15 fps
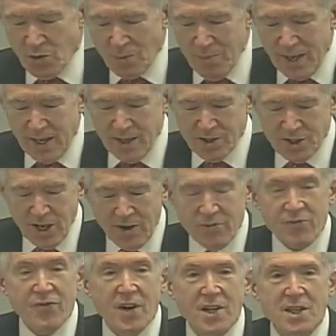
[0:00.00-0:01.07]
remains a
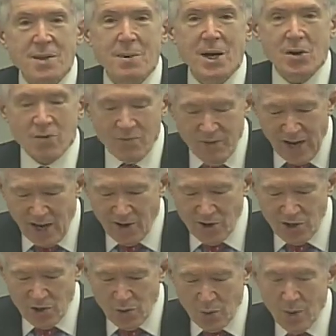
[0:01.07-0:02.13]
fundamental
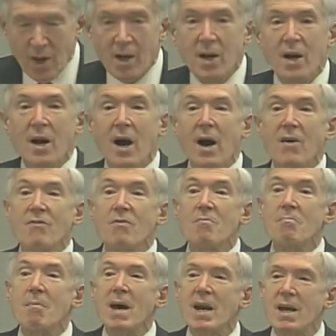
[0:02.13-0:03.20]
value of
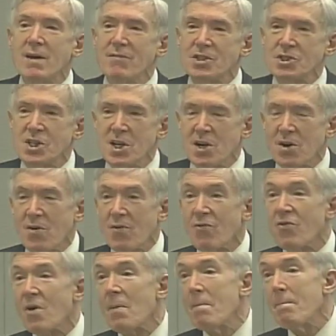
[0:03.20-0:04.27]
many of us here
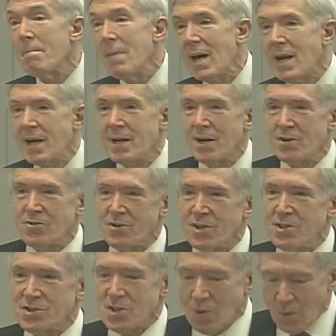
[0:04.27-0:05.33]
from many
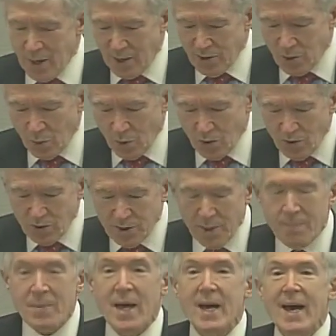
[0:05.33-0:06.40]
countries around the world,
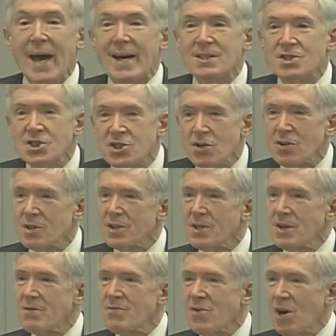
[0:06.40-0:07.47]
and
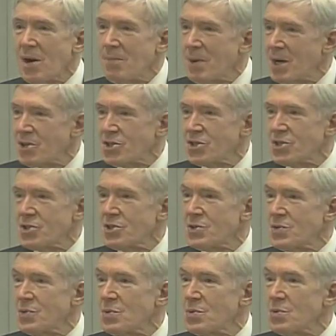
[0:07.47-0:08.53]
certainly very much
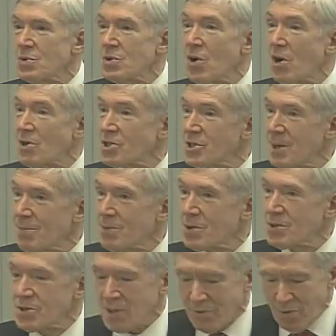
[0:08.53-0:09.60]
to large
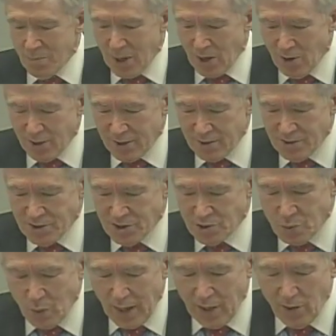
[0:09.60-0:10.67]
numbers of Americans
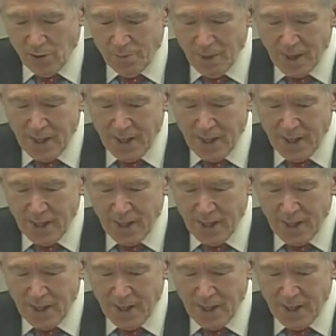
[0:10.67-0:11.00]
as well.